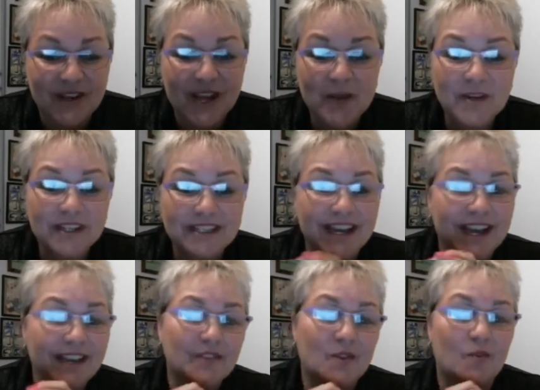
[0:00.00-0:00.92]
I want to
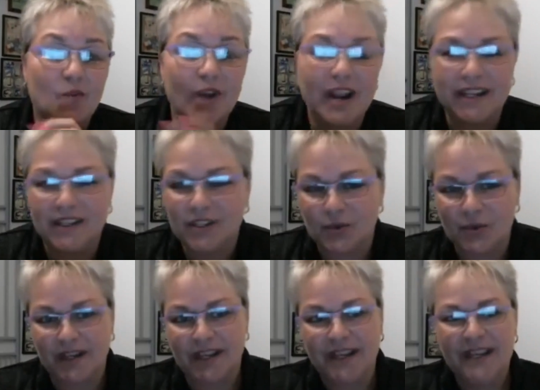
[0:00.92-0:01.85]
dive right into
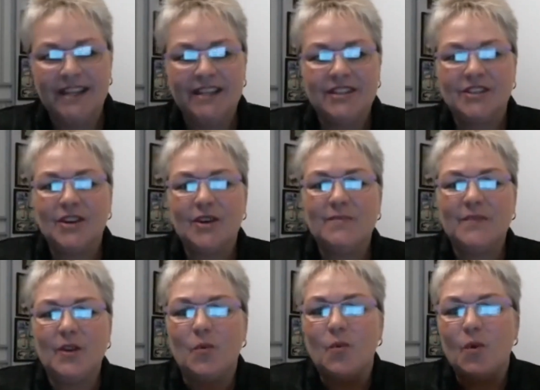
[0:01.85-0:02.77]
it. So
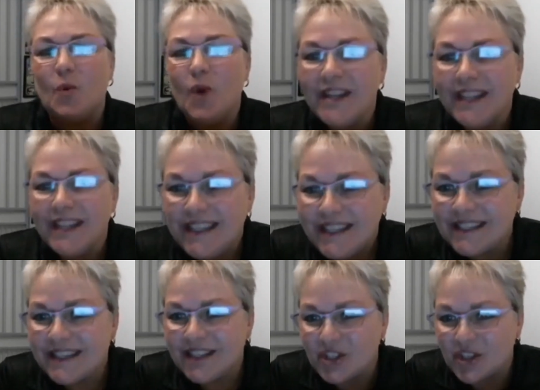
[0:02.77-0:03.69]
what
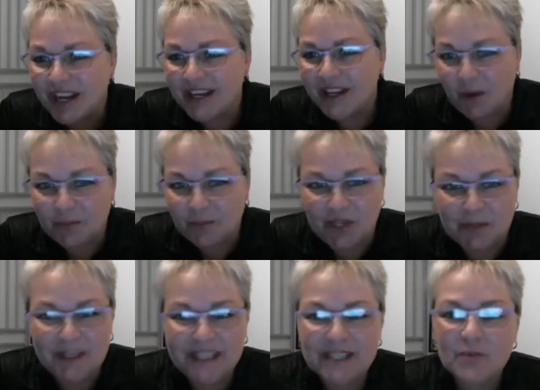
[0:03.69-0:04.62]
is shiny object?
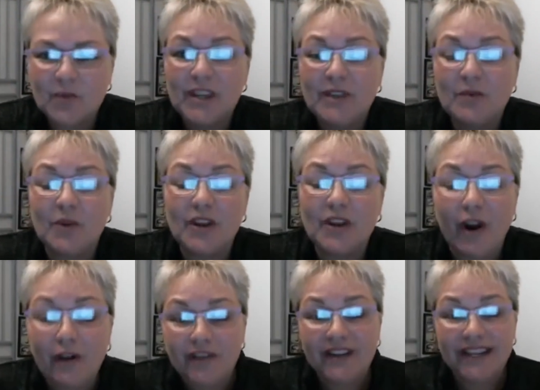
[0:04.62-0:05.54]
Because we
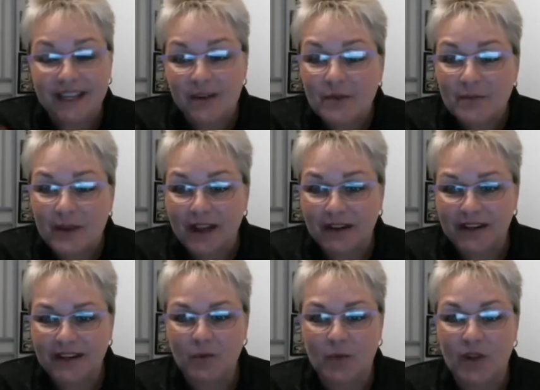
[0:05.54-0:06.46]
often hear about
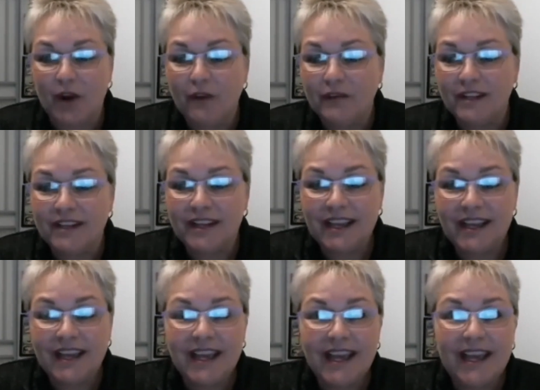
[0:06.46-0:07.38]
it, we often
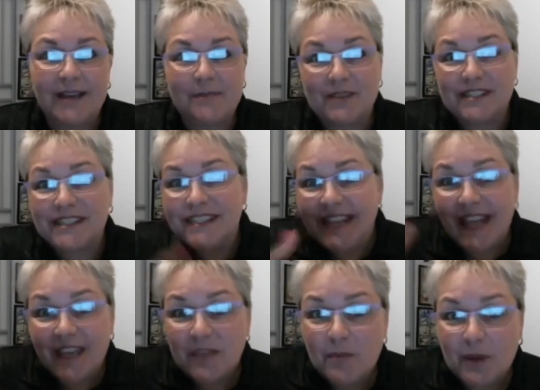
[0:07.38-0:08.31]
see
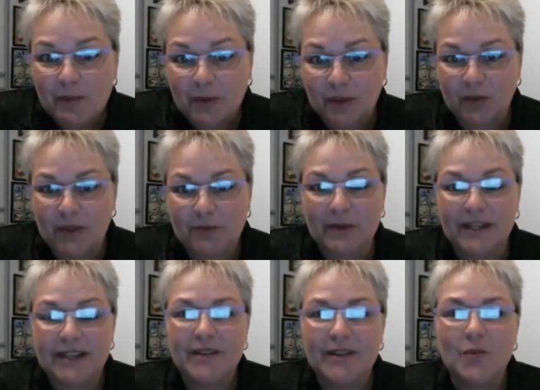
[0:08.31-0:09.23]
other people do it,
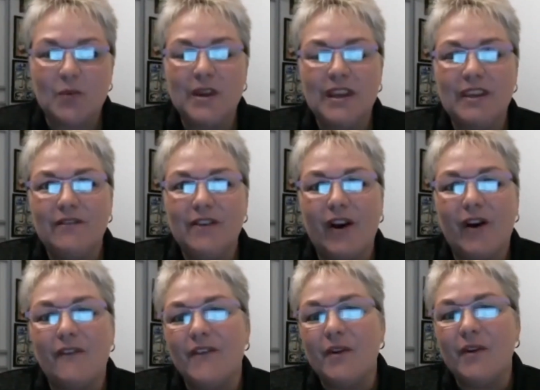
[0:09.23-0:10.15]
but we
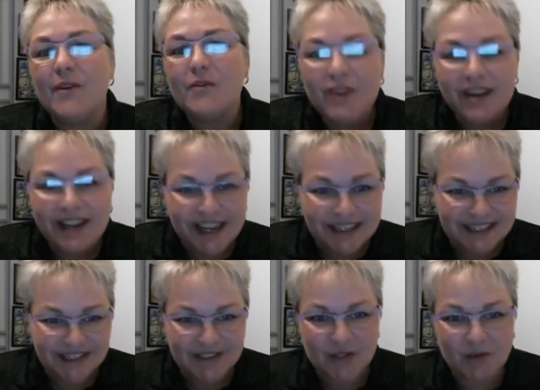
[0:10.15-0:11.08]
are very
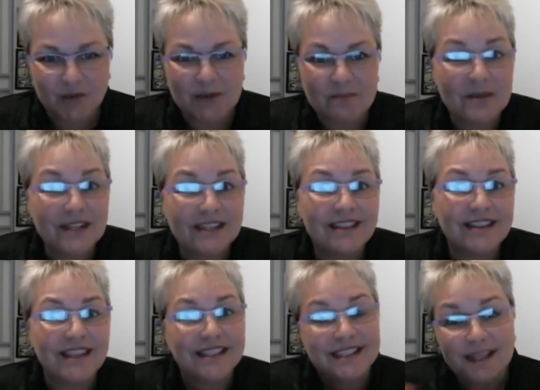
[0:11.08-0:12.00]
reluctant to admit
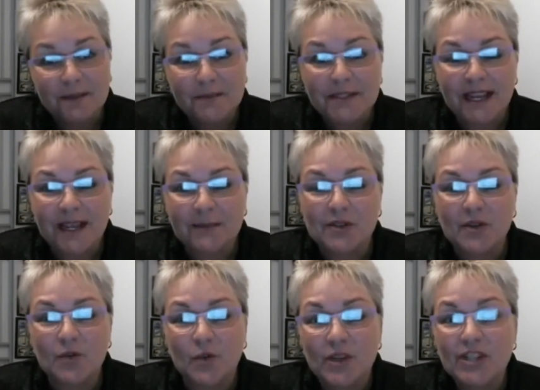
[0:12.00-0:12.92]
that sometimes
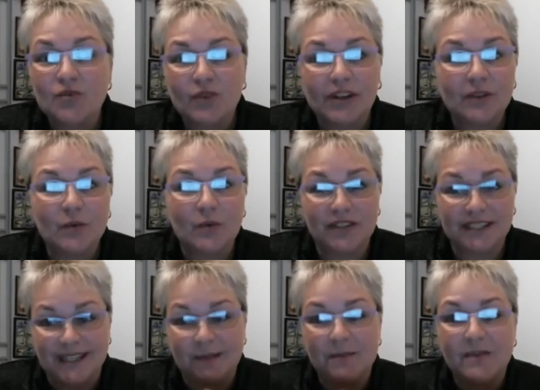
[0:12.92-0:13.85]
we struggle with
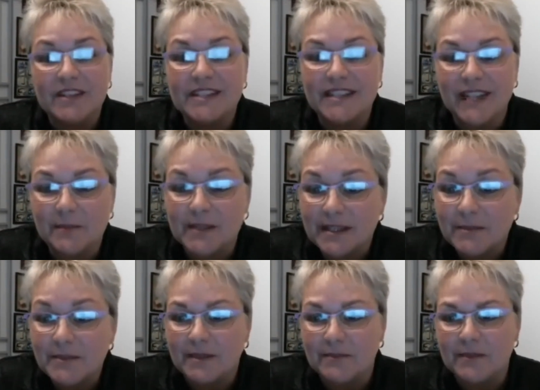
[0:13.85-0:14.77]
some of the same
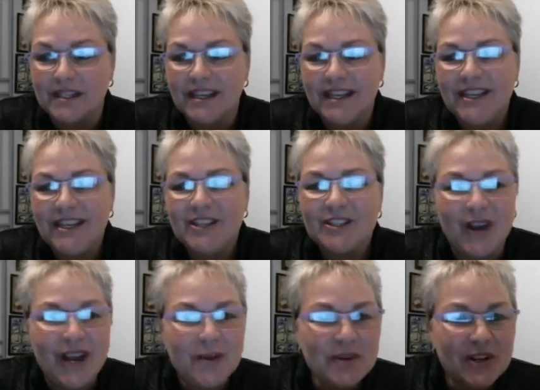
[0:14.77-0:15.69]
symptoms. So
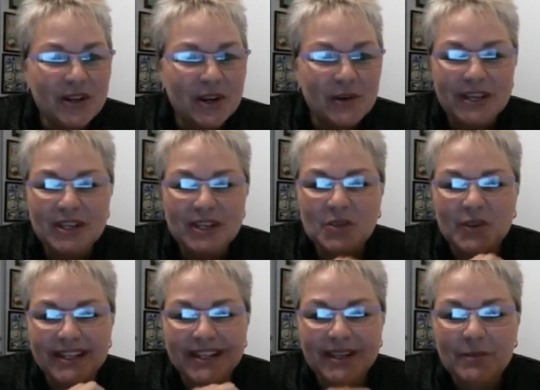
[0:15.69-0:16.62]
I want to go into a
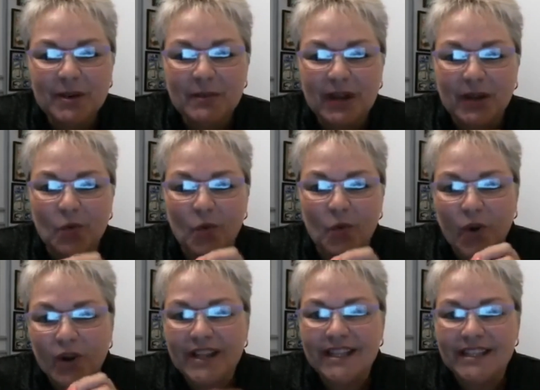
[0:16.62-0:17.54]
little bit about
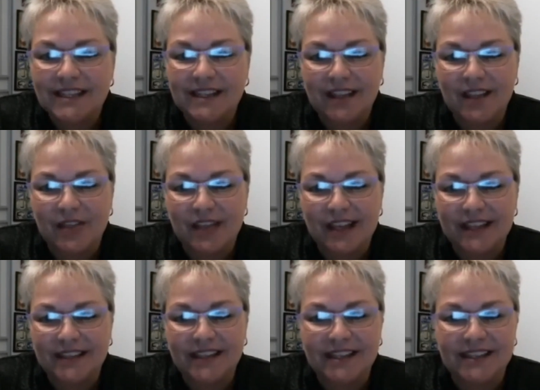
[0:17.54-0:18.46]
what is it that
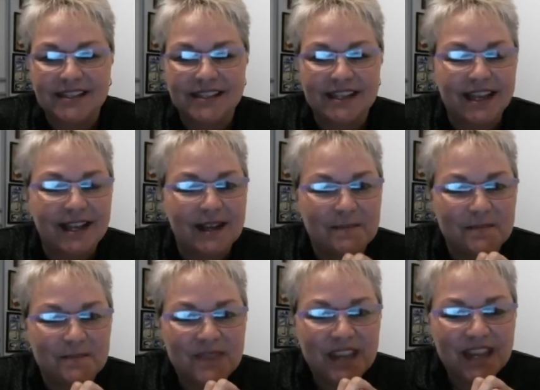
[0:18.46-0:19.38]
is
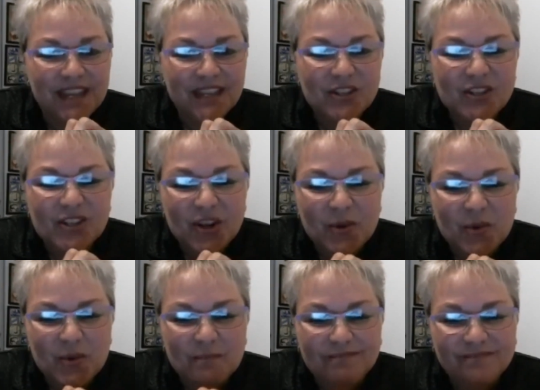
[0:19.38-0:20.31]

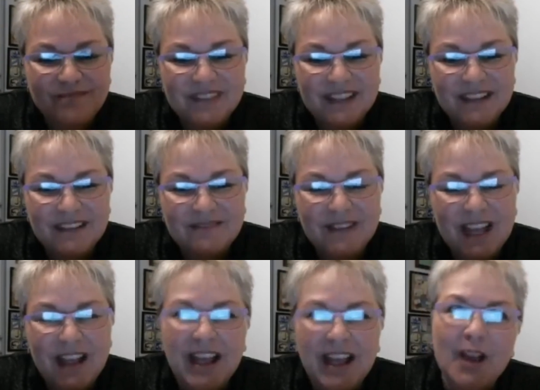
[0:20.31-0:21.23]
so,
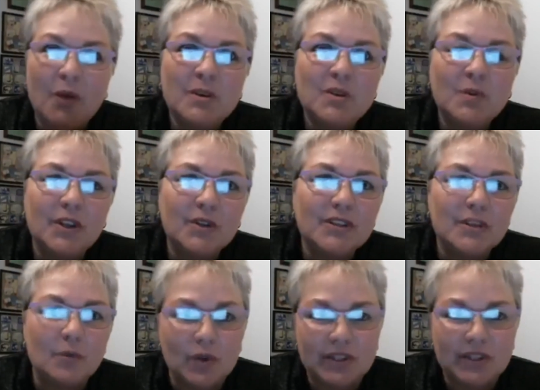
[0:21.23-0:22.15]
I almost want to use
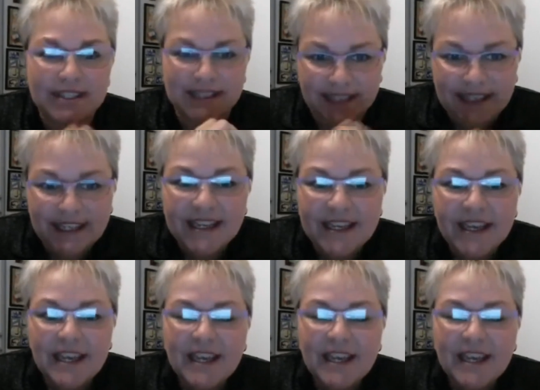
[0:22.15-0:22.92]
the word sickening.